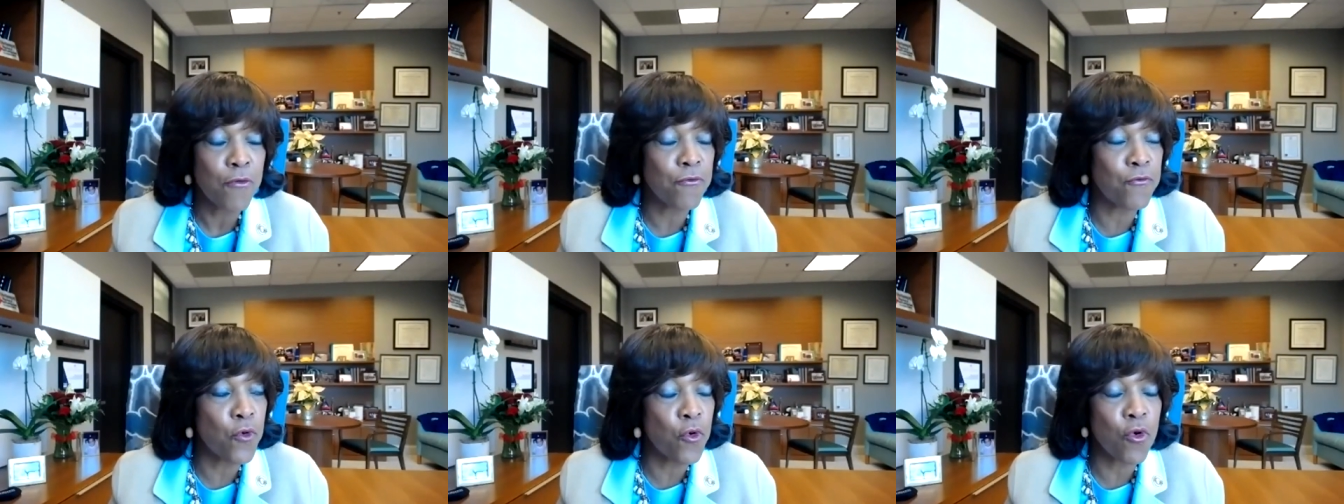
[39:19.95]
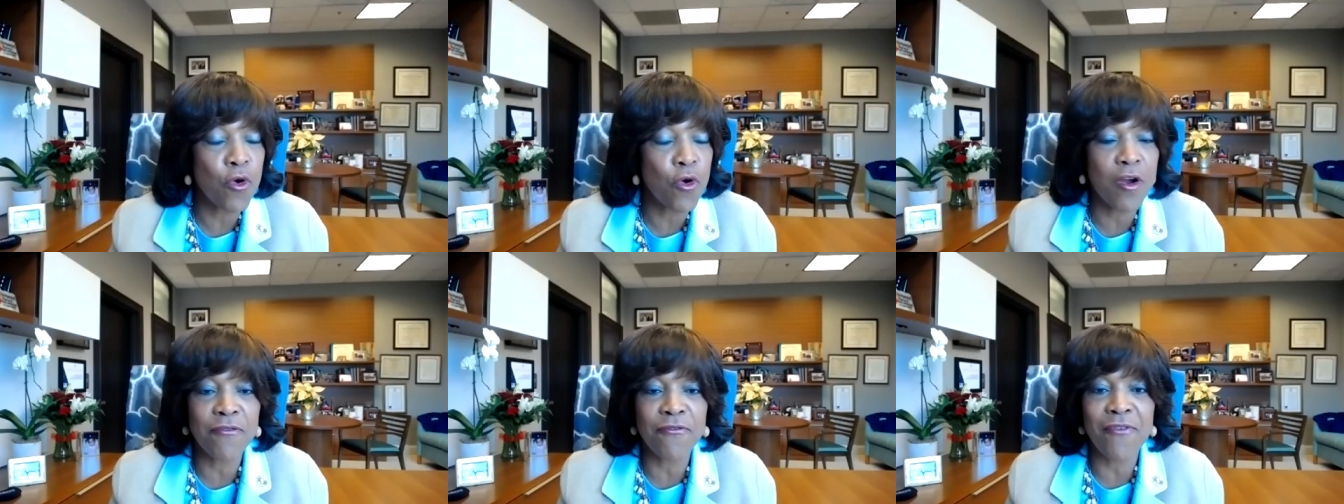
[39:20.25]

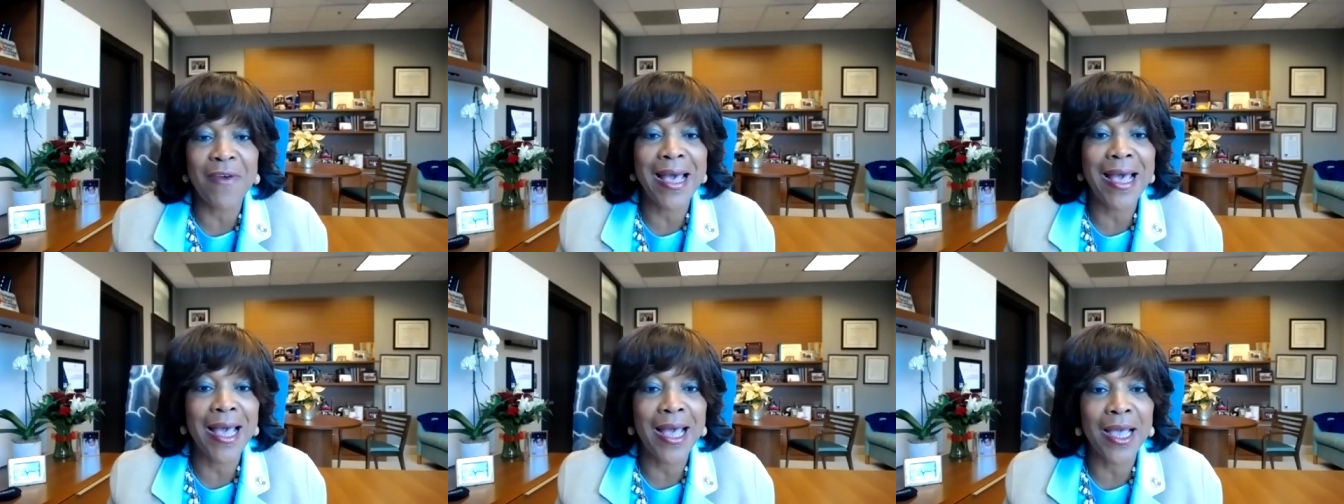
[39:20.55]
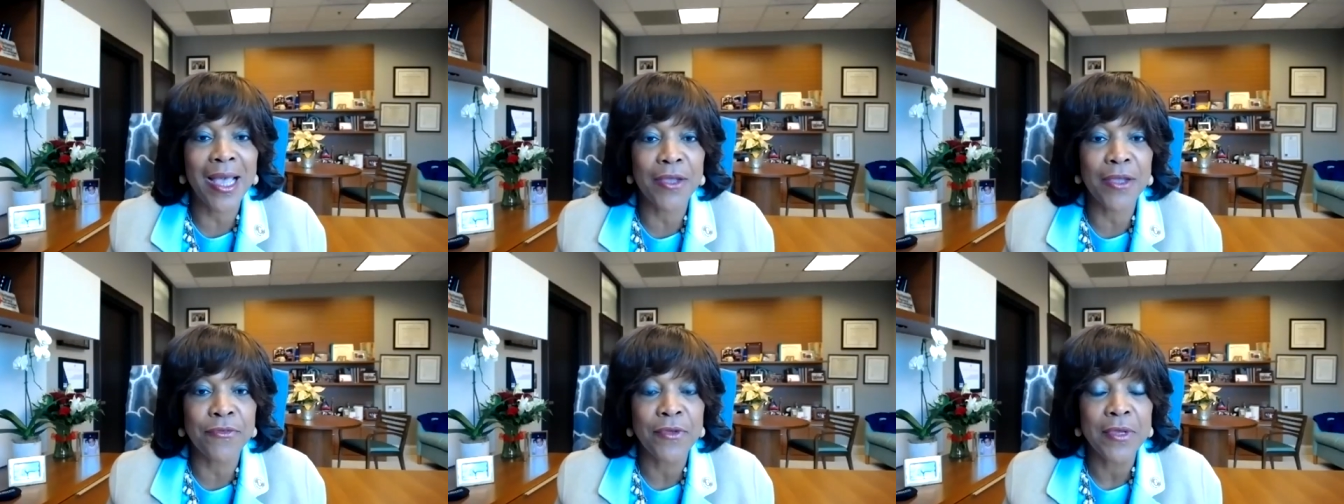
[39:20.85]
4 or
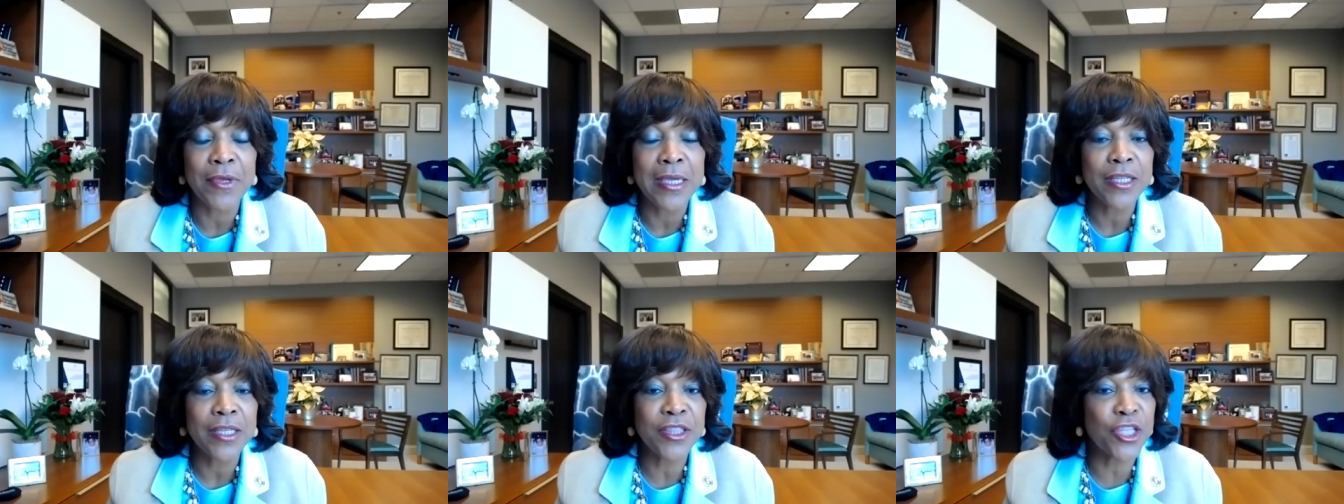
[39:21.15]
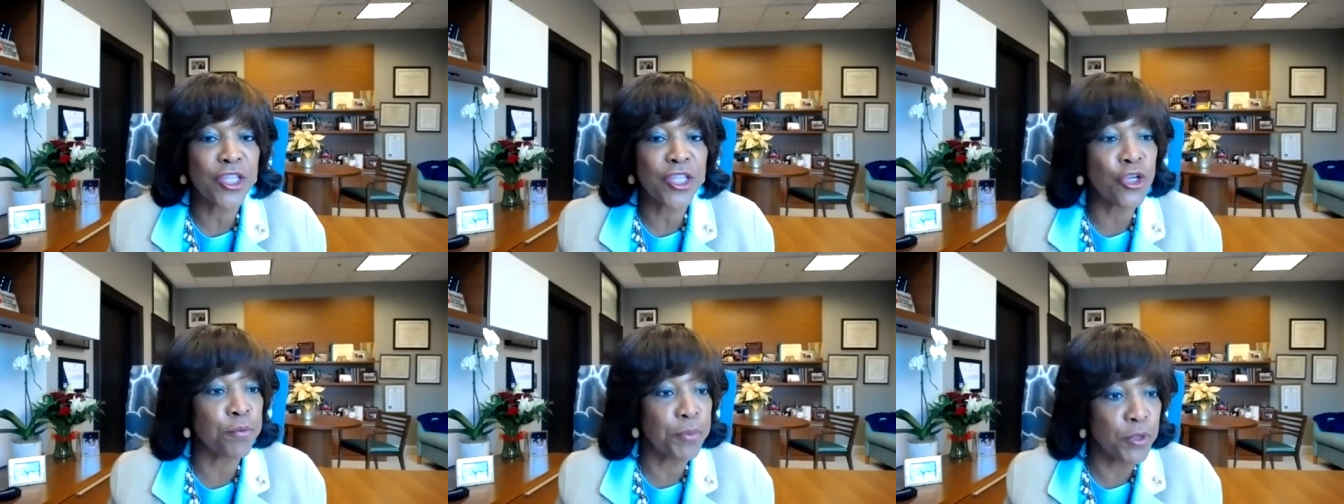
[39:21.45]
5
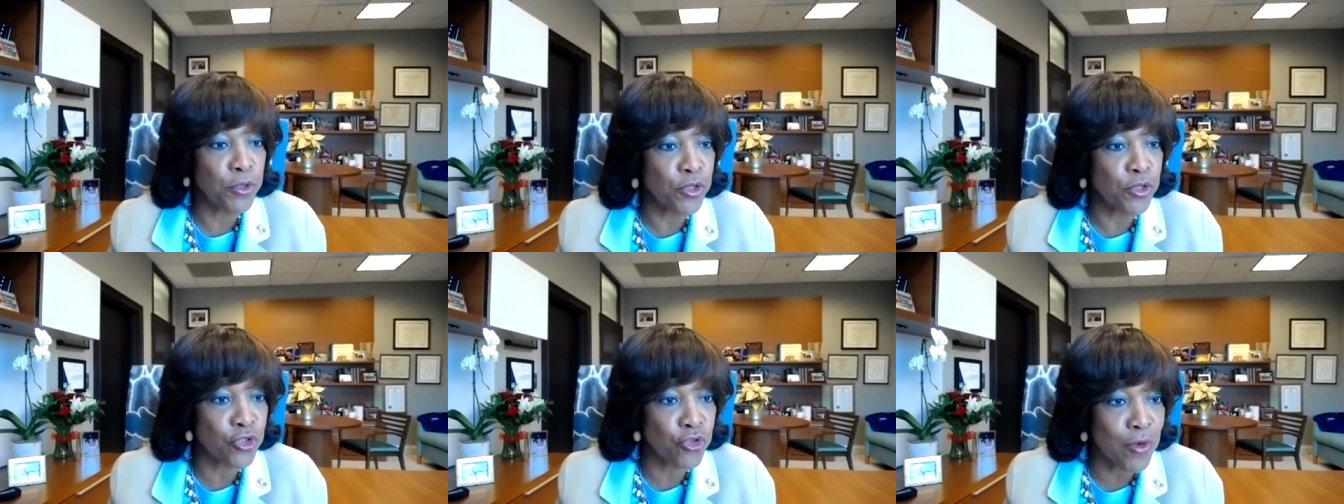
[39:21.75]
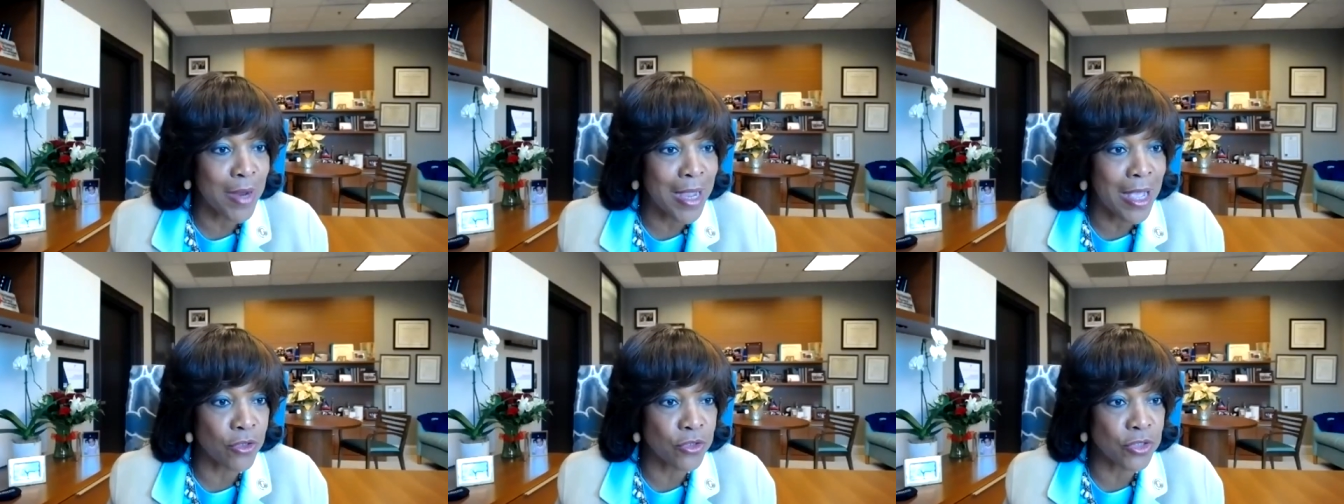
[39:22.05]
therapeutic
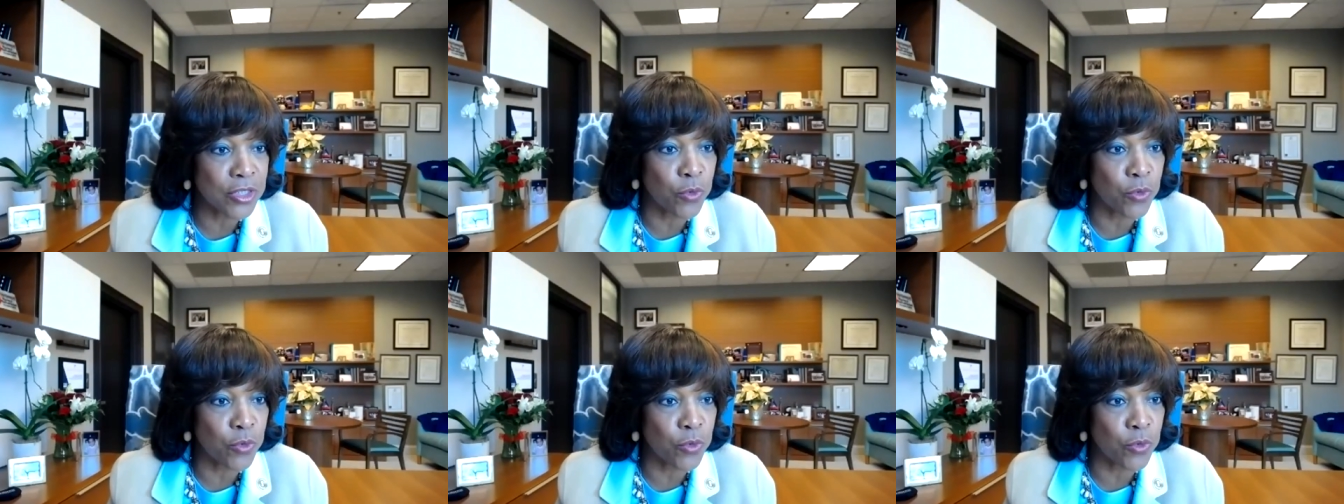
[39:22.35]
trials